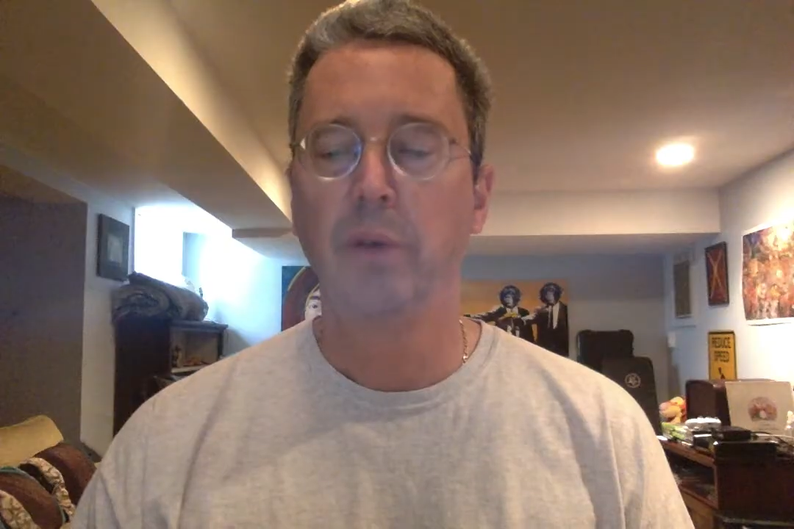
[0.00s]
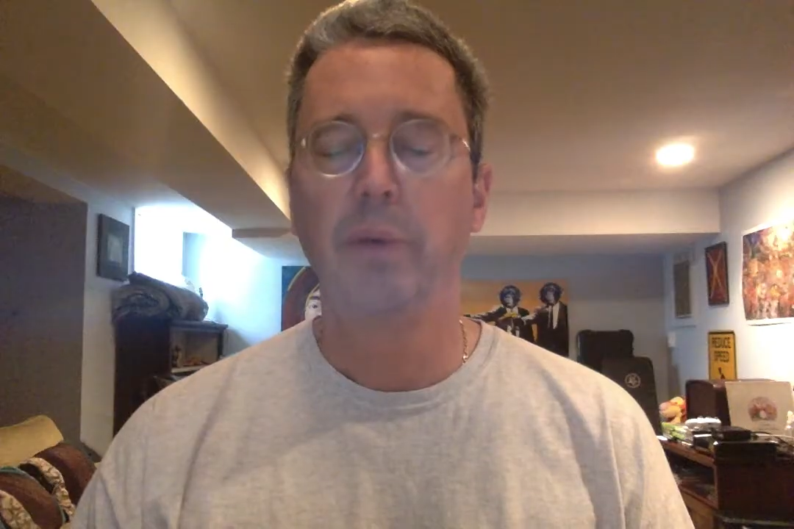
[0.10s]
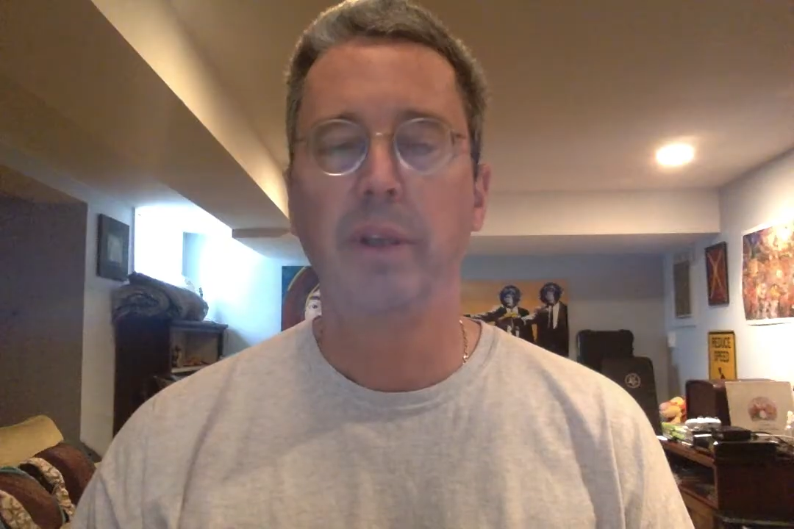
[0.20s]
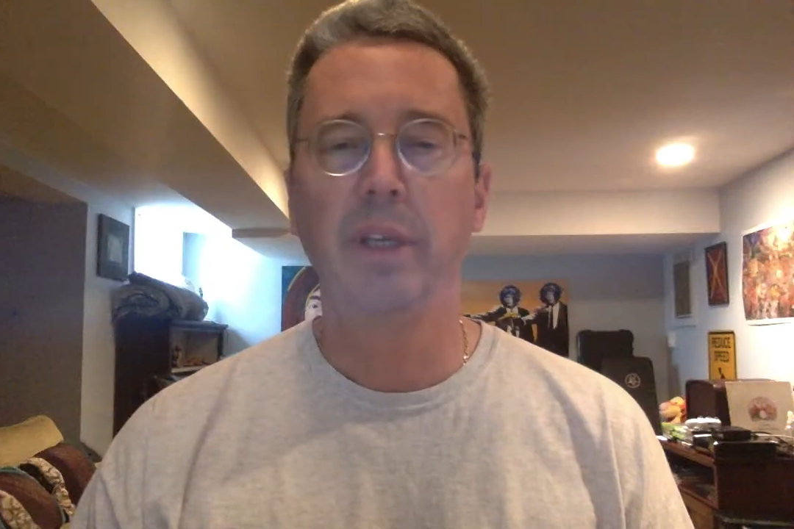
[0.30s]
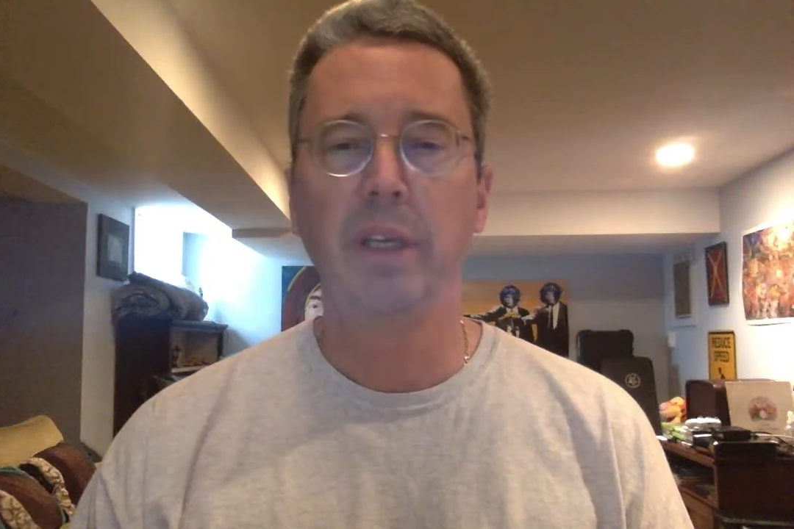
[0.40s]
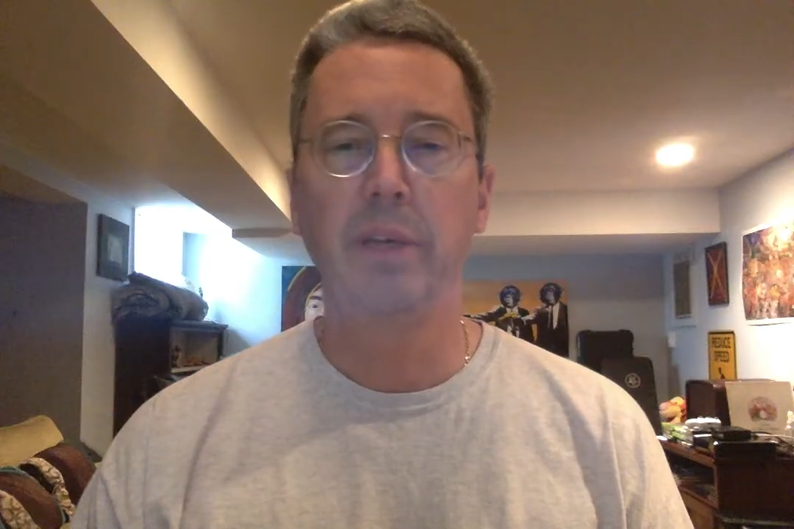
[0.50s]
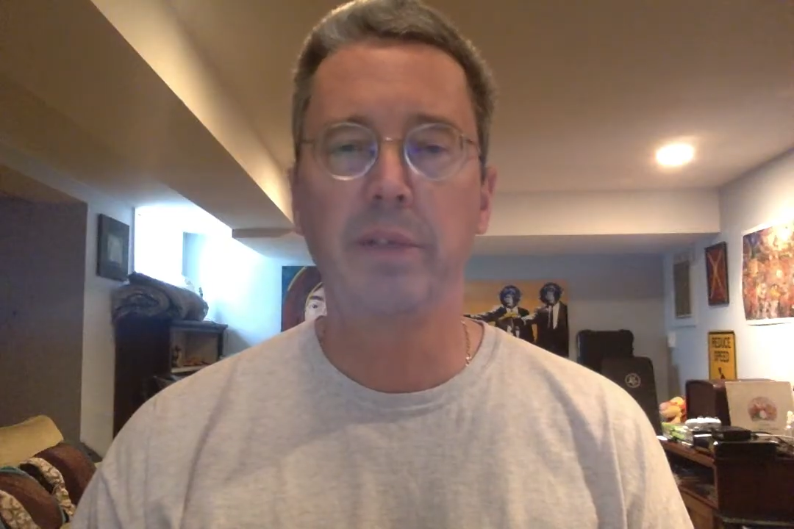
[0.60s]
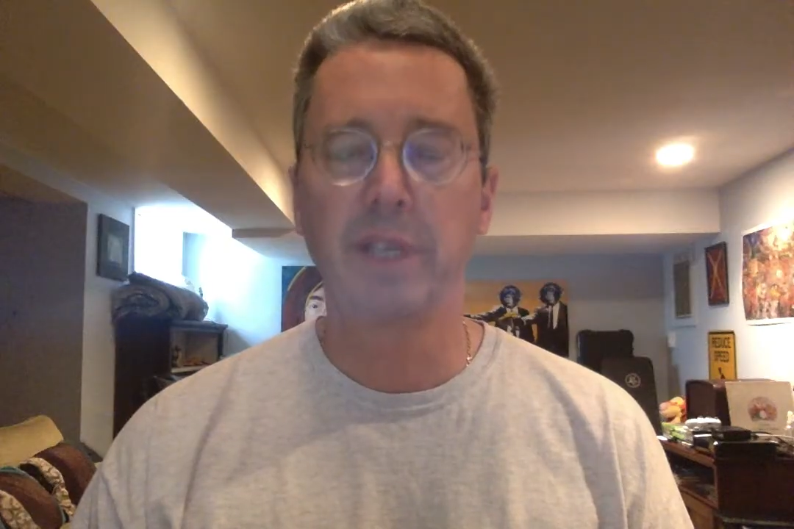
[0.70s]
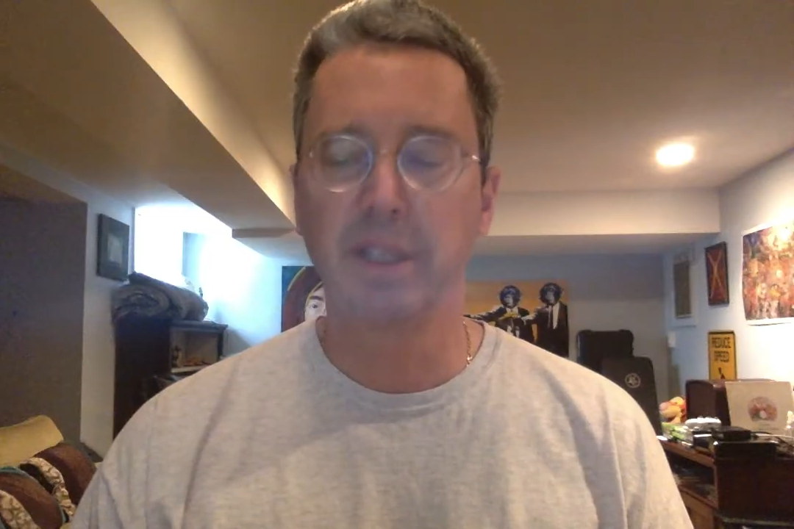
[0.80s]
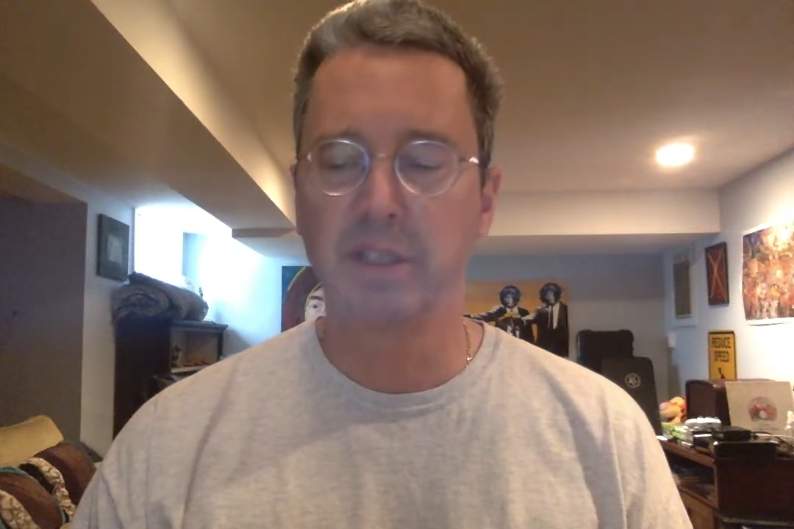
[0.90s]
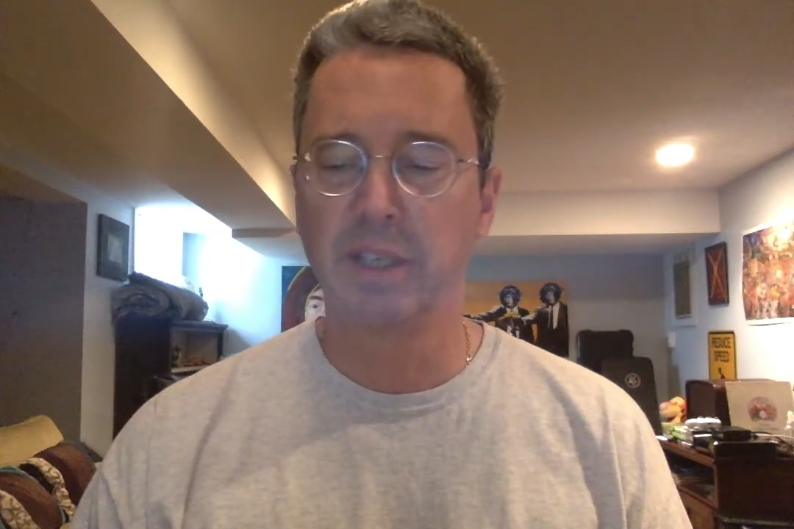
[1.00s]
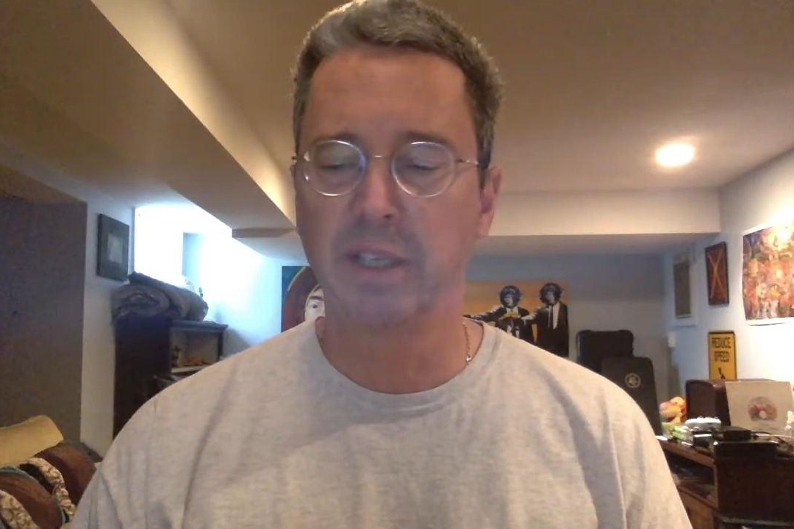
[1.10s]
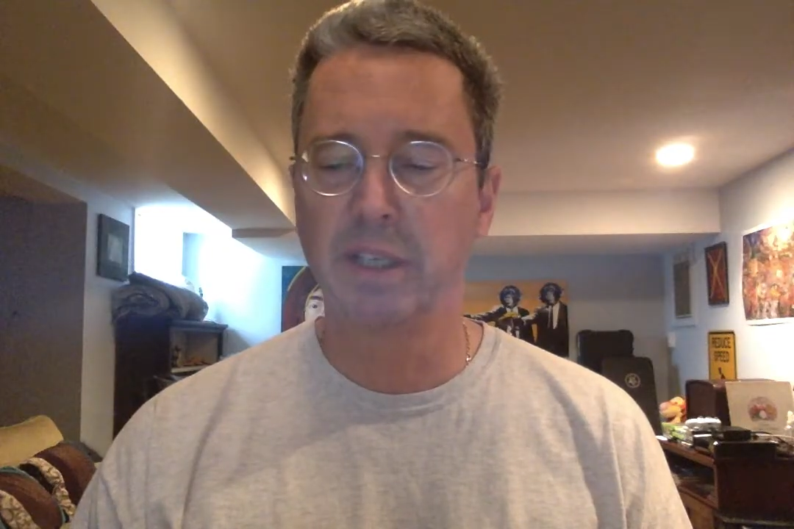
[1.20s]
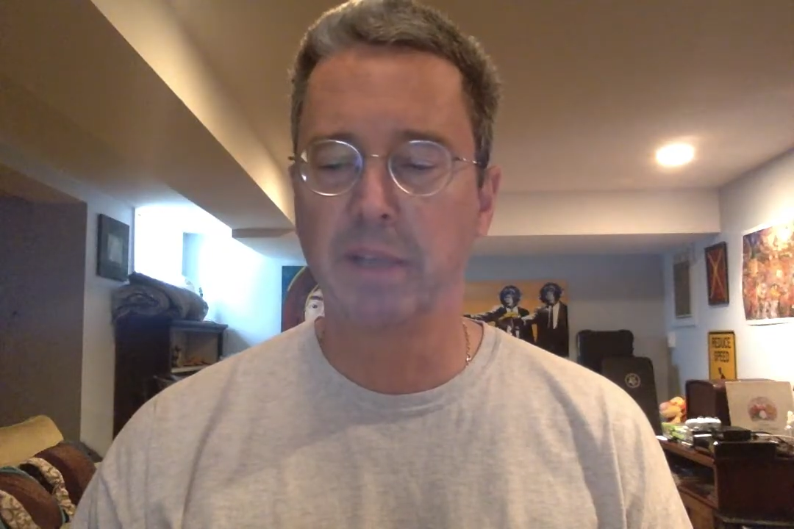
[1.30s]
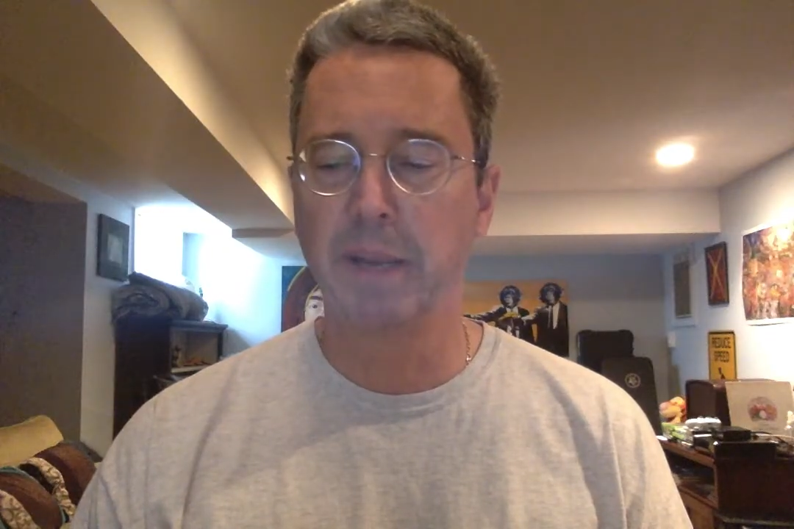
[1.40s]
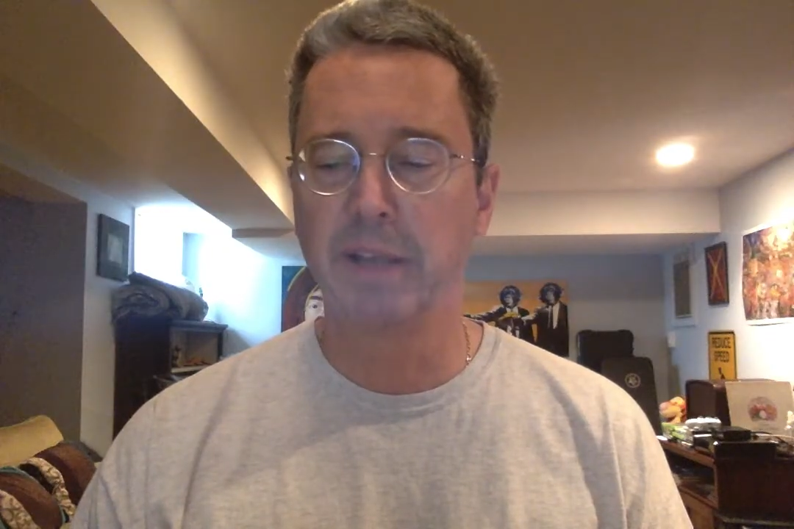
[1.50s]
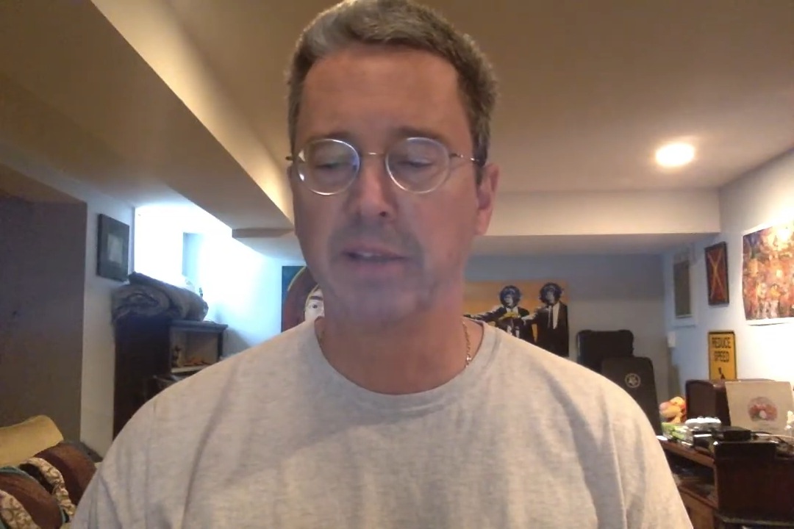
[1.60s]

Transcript: We think he was at the second command